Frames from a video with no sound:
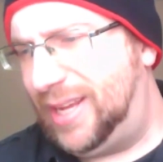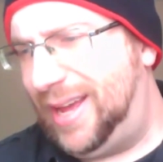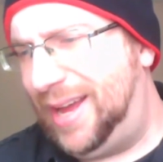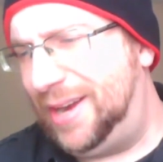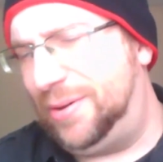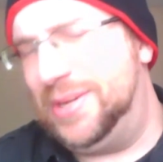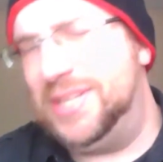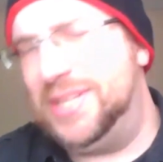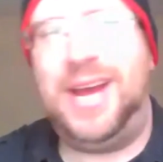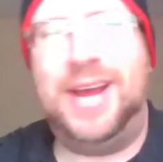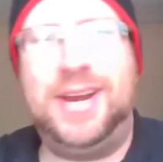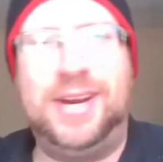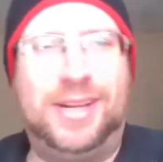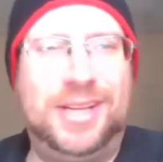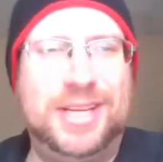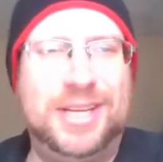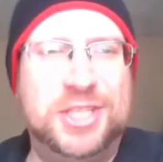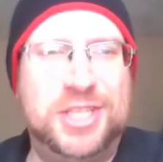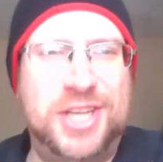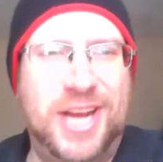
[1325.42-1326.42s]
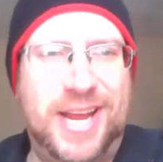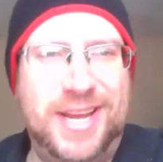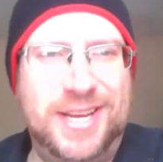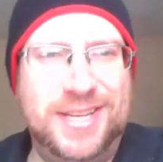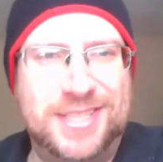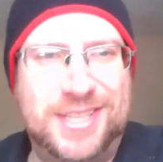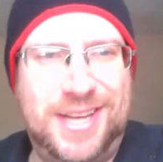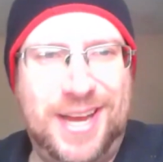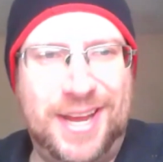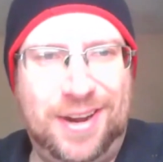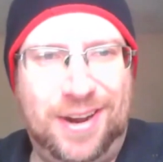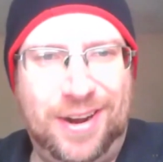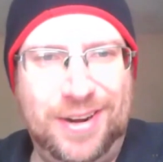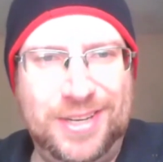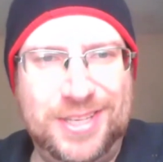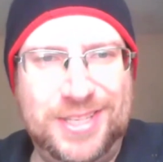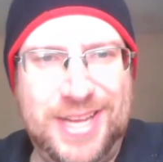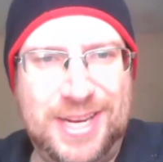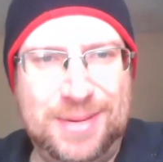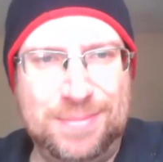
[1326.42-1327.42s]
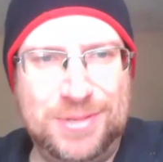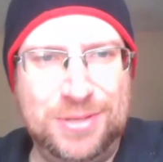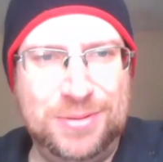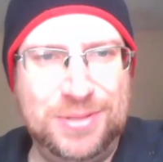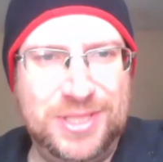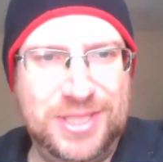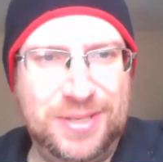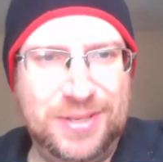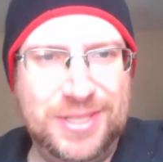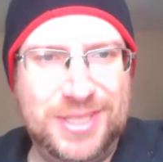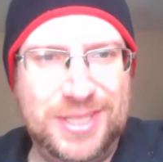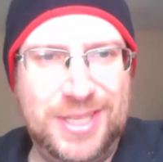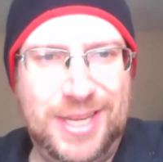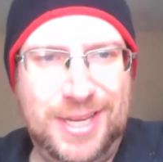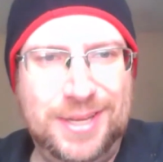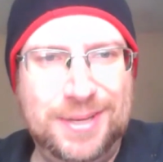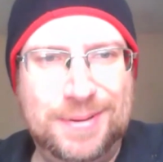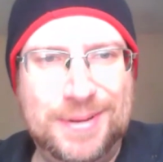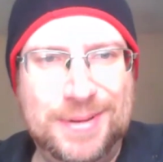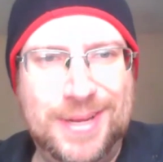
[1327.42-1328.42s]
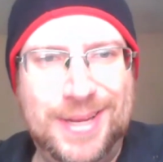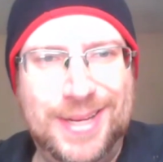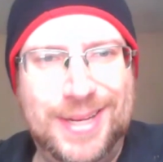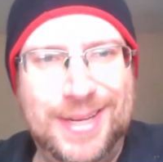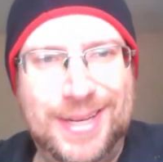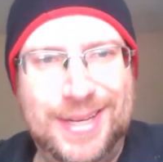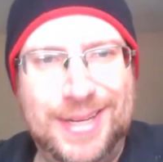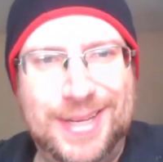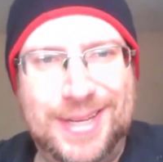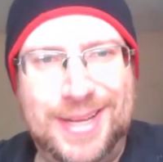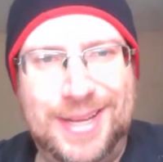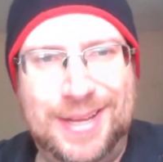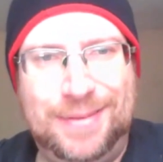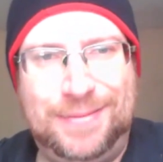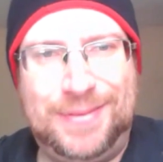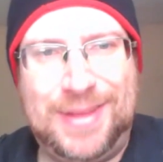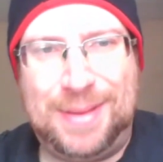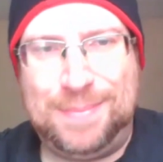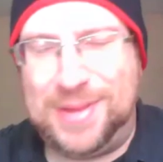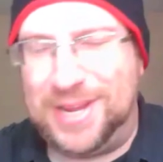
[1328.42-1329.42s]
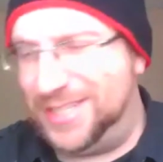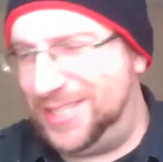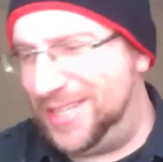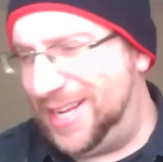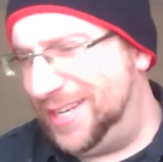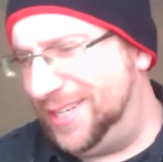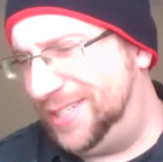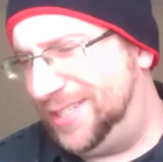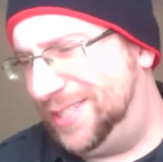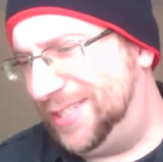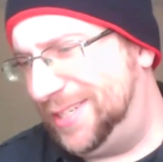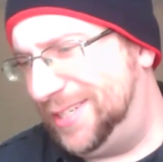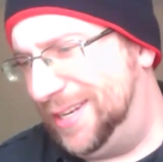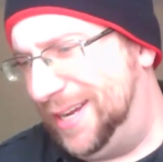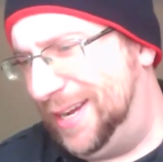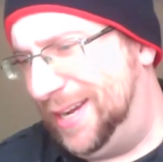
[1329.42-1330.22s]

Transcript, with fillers: I don't know, he's kind of cliche. It's kind of hard to take him too seriously, if that makes sense.